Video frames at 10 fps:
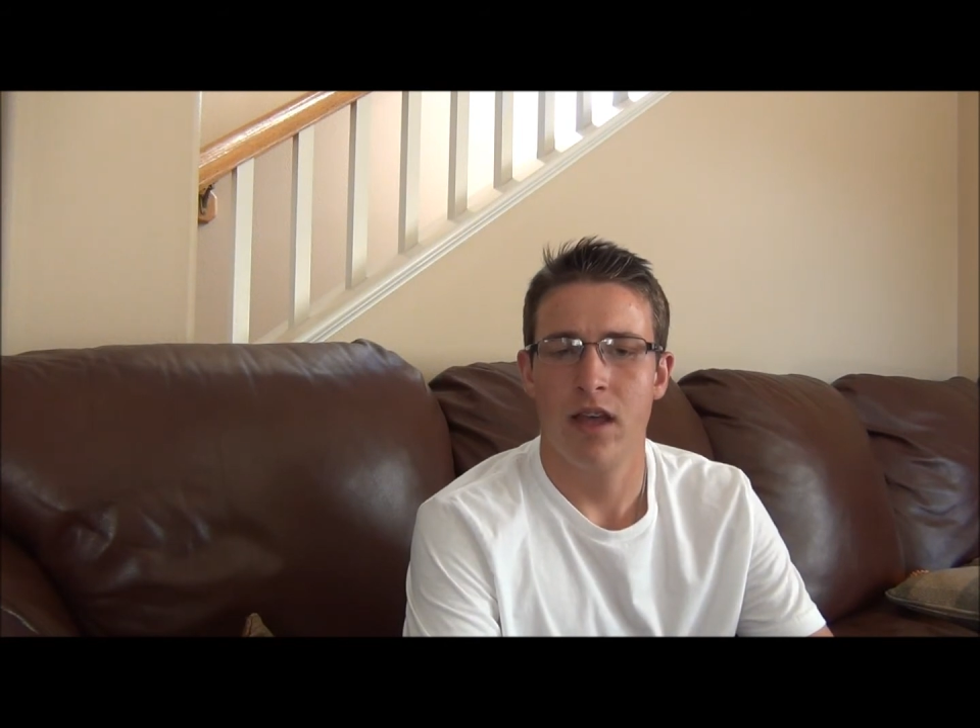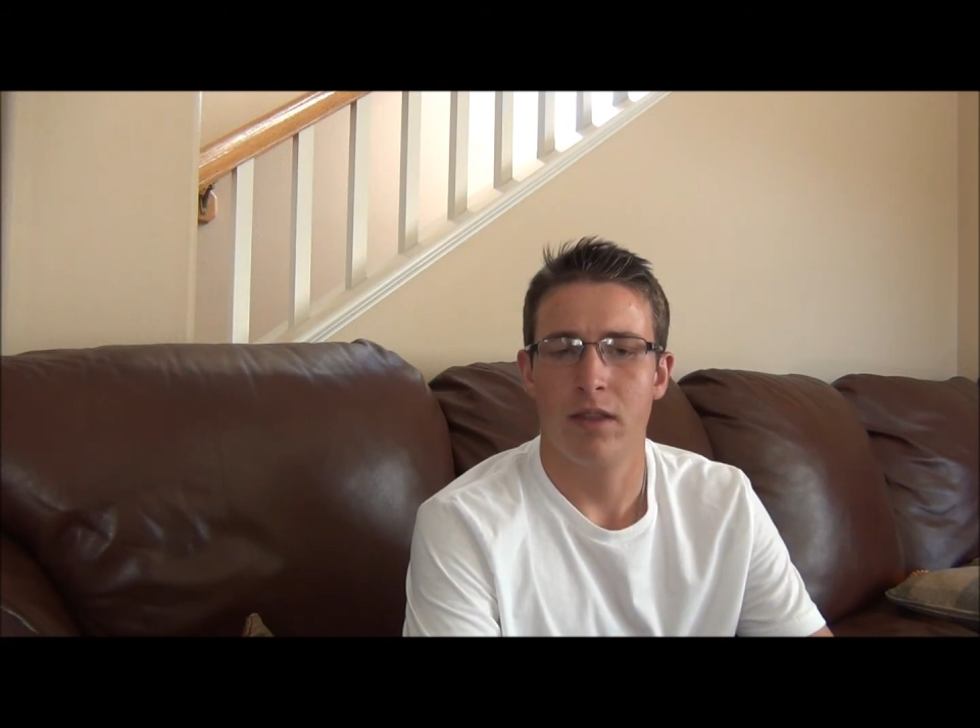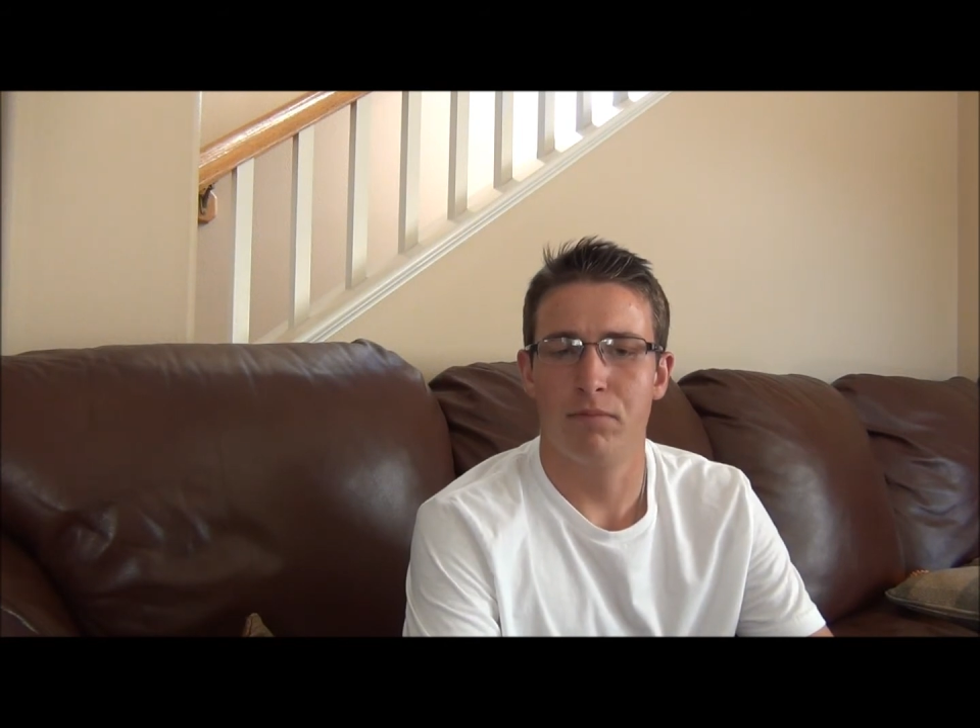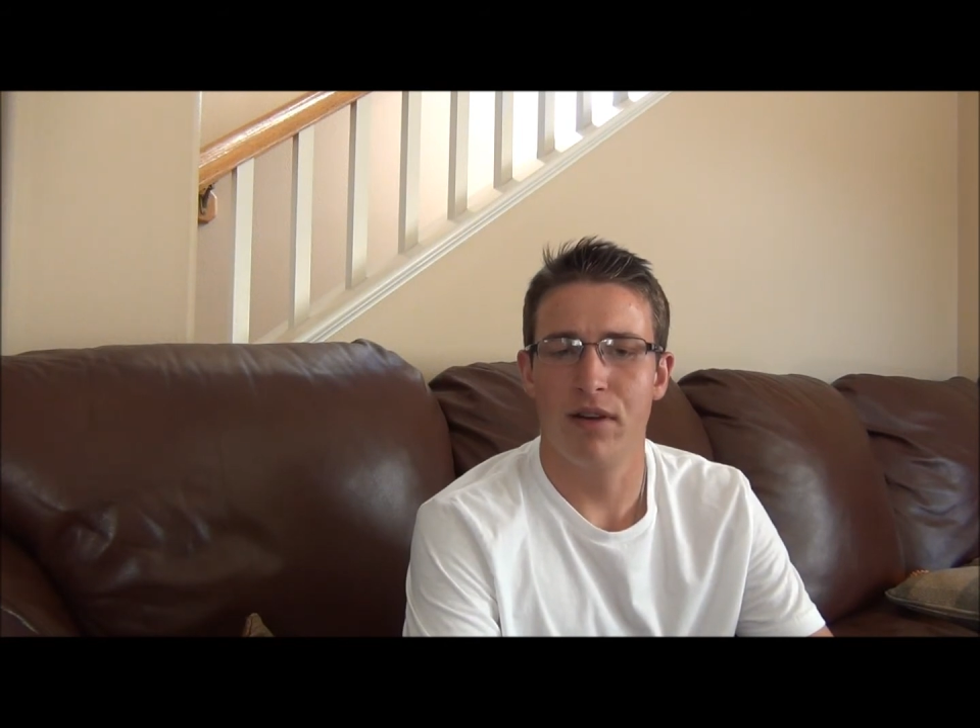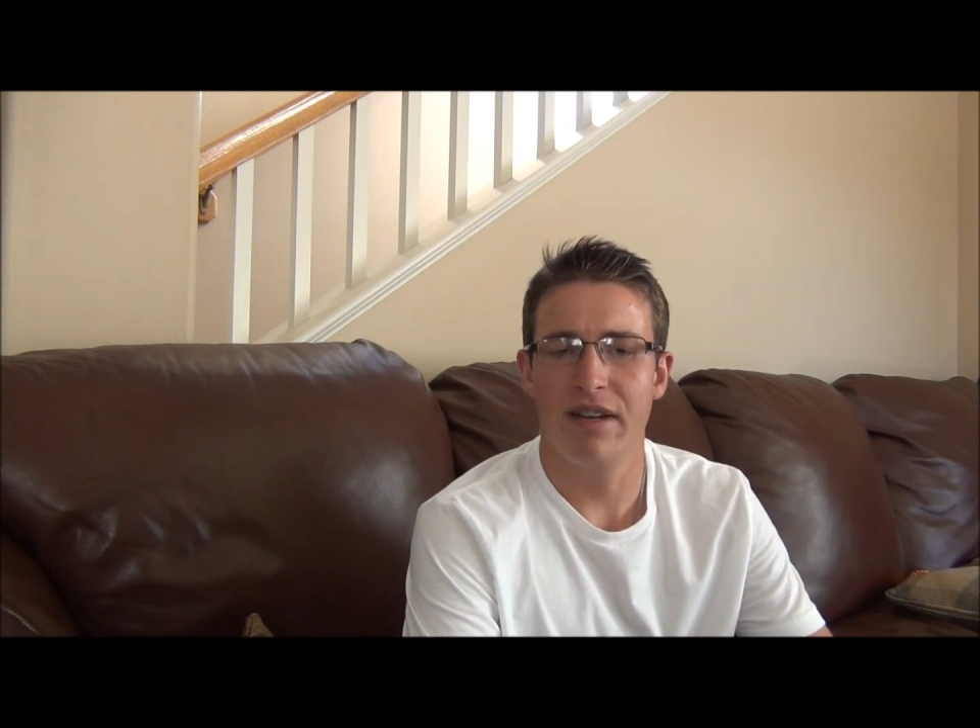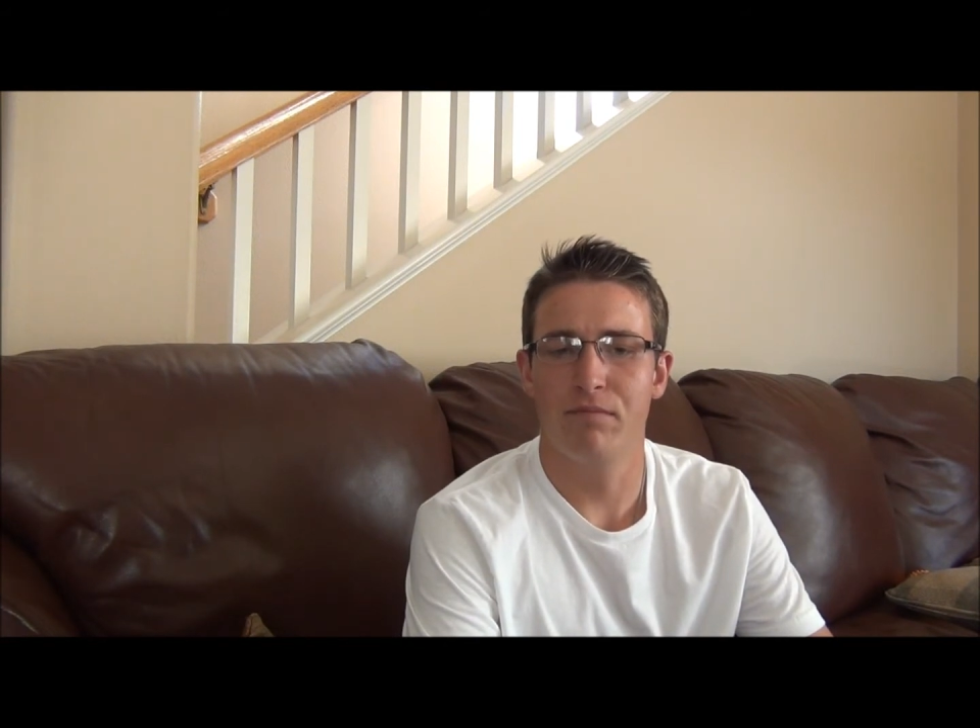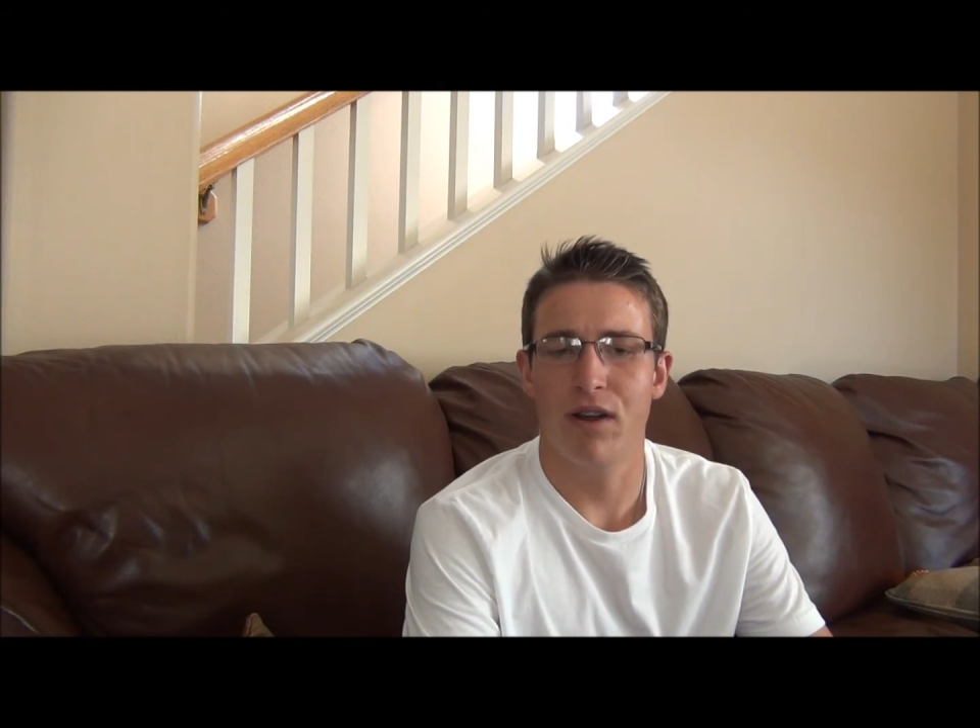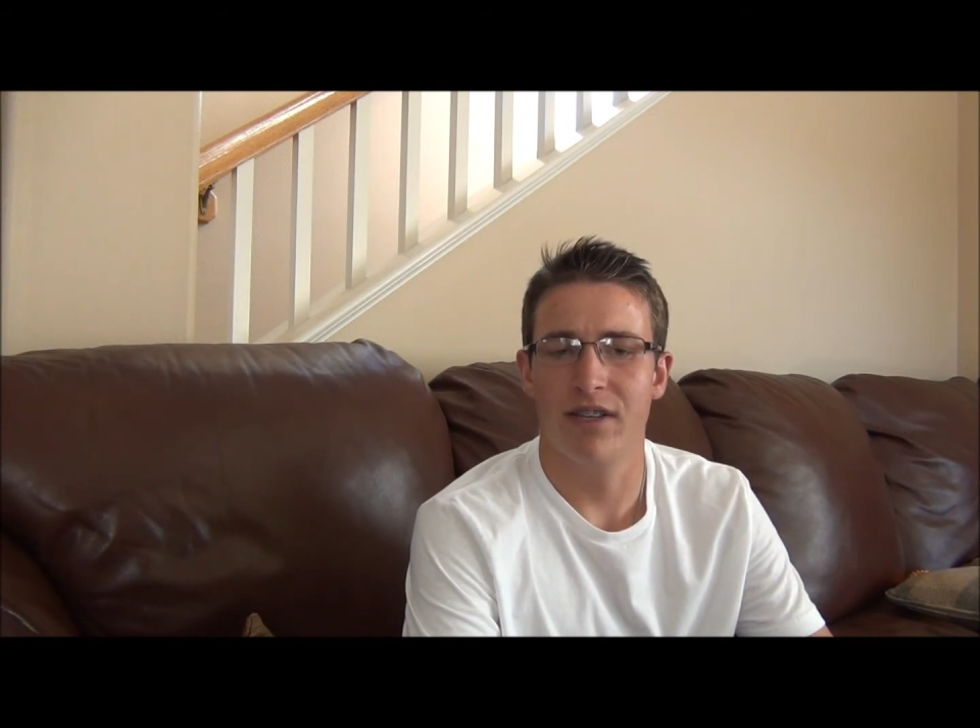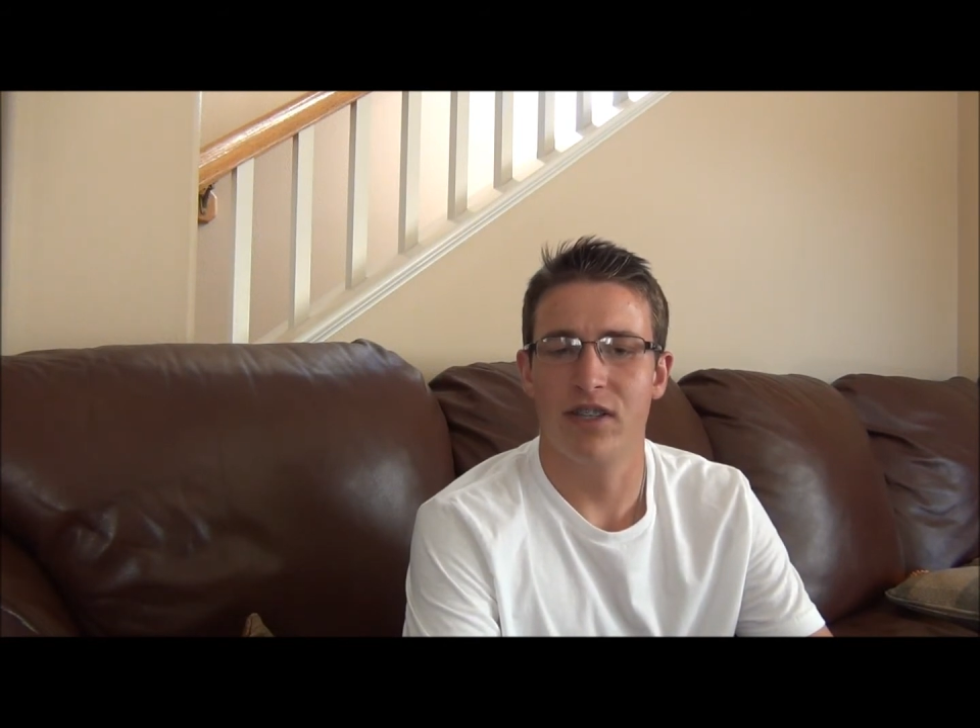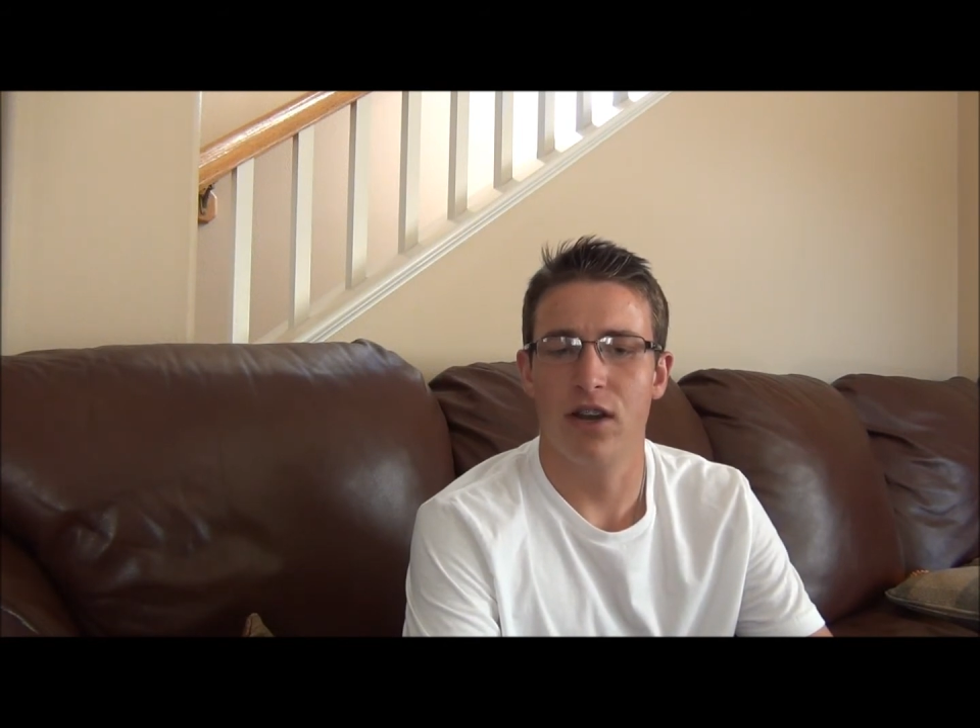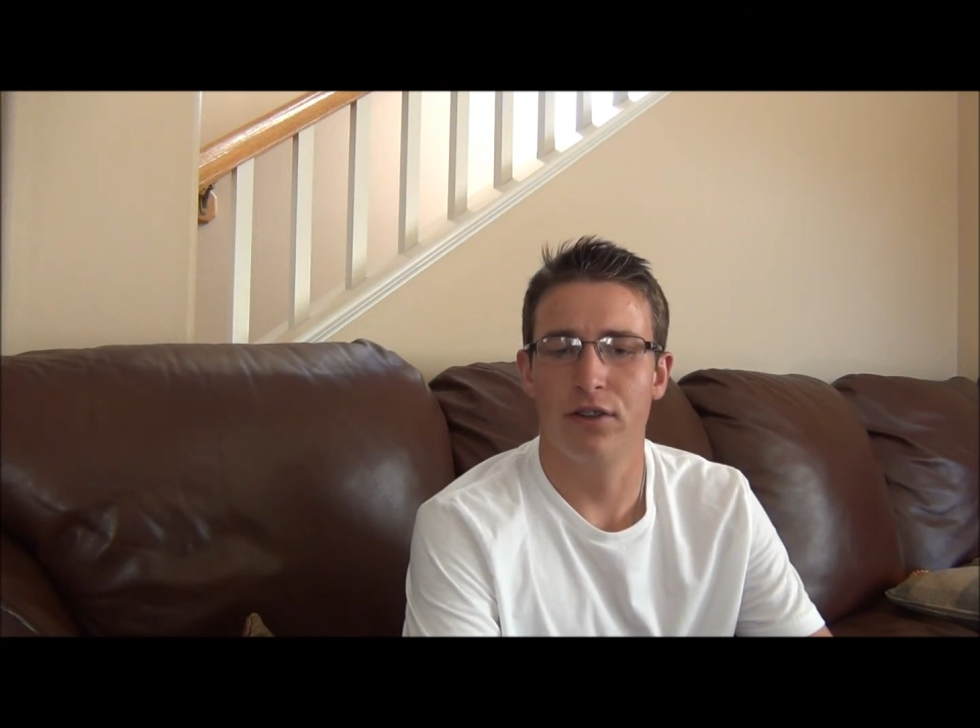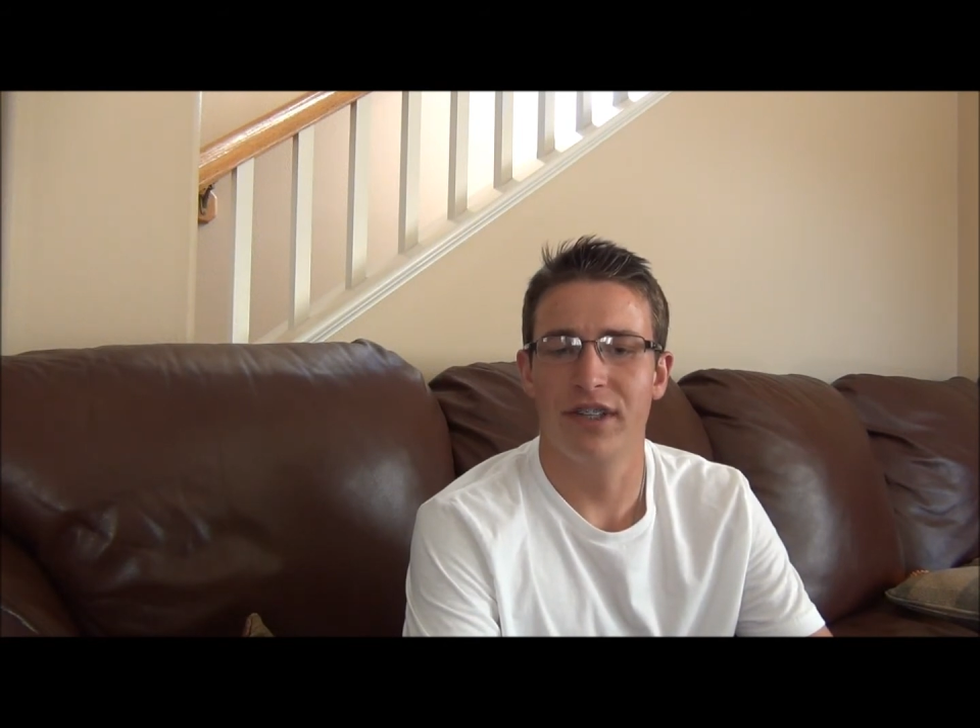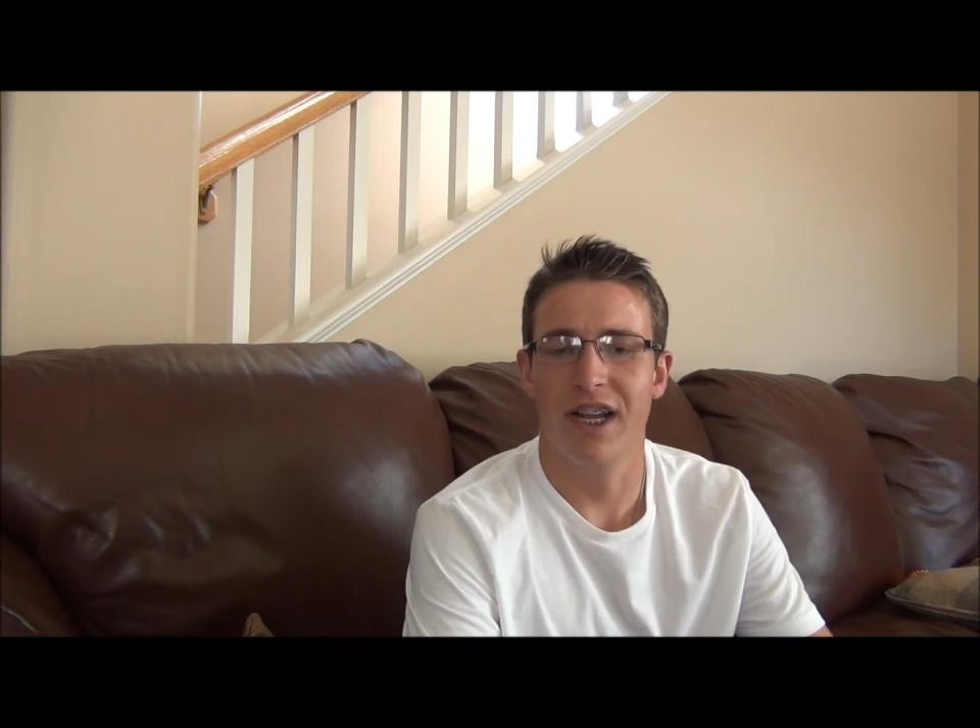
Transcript: The printing press not only